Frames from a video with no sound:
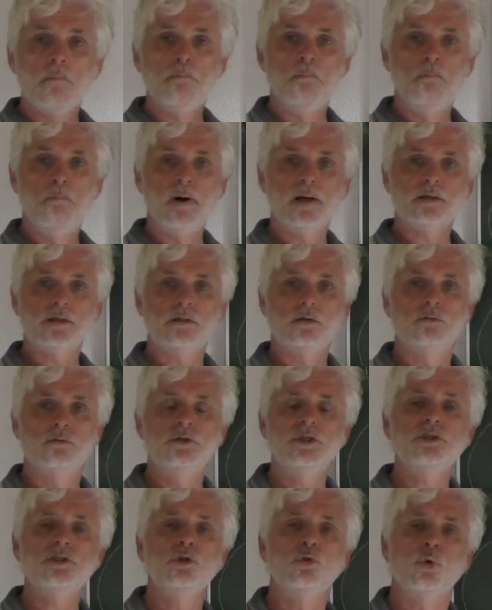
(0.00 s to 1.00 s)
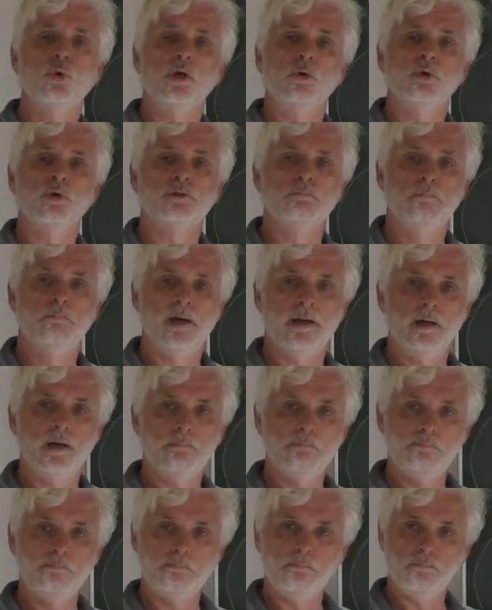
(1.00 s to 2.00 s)
But the reason why it was
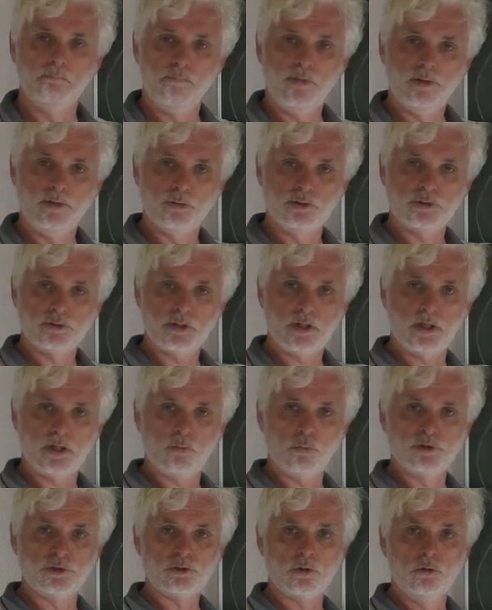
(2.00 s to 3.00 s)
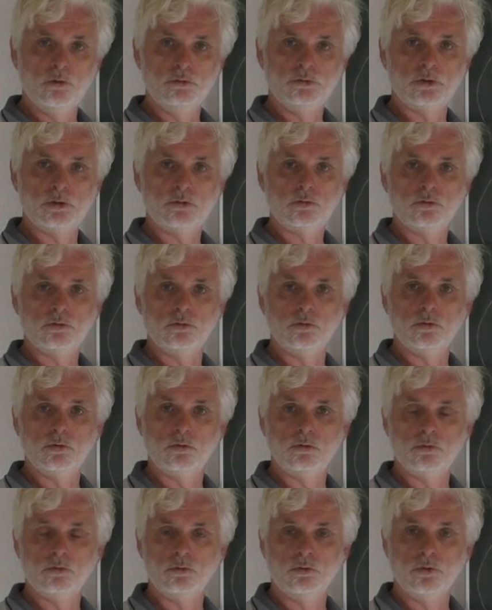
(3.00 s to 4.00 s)
better was that it was closer to
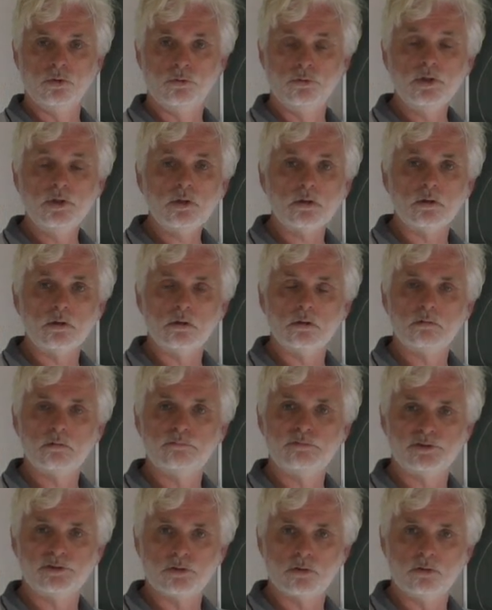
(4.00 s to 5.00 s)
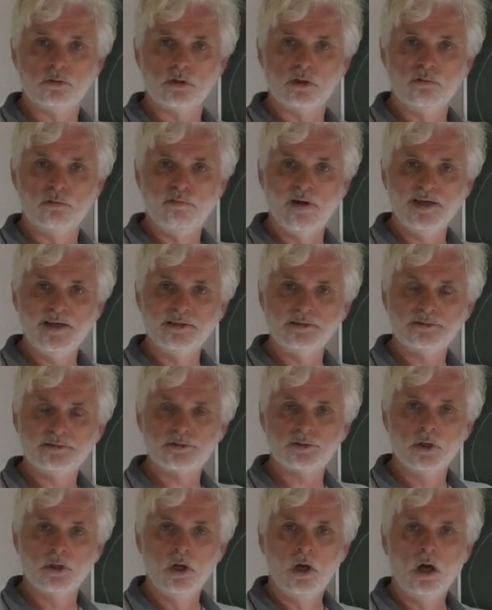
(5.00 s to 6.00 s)
the real physical
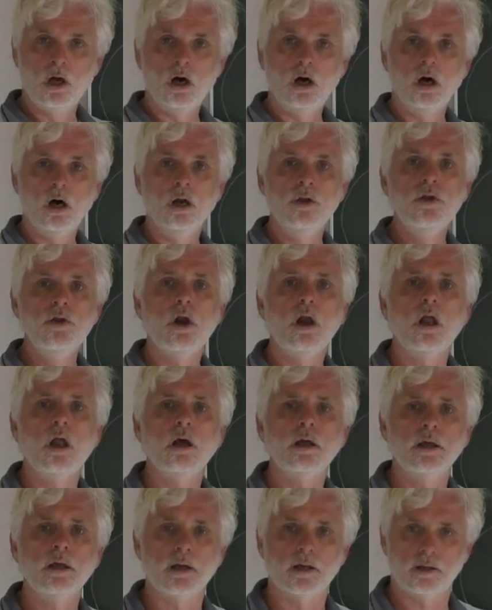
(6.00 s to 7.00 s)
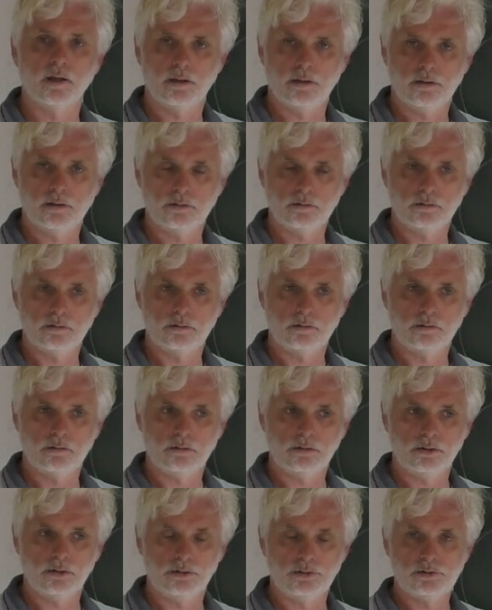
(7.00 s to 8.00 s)
events underlying
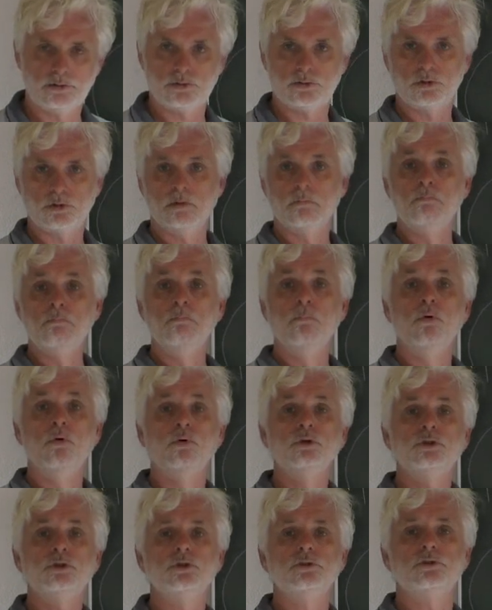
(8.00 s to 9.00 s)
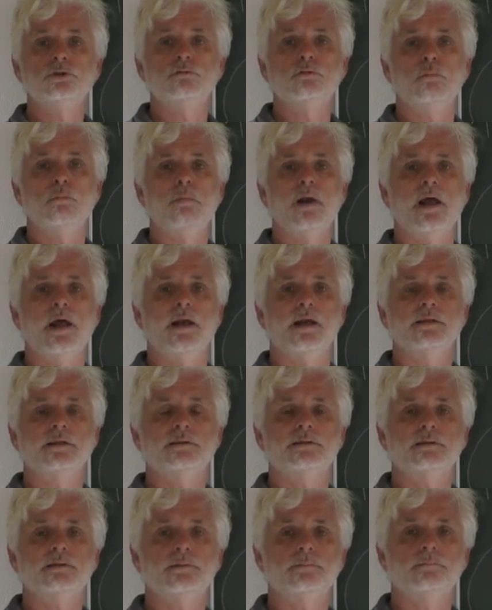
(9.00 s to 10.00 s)
these motions of the
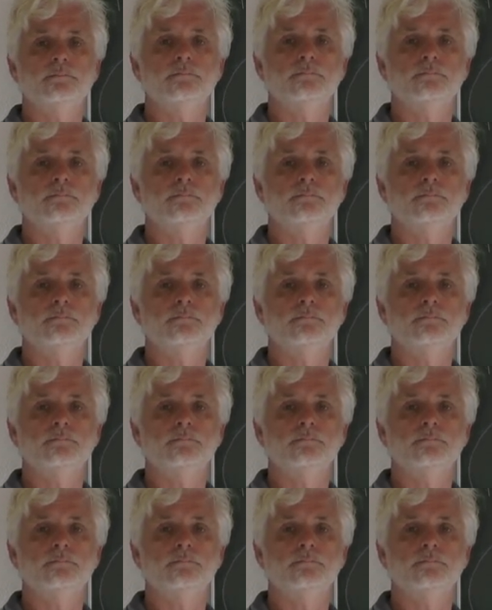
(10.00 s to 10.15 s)
planets.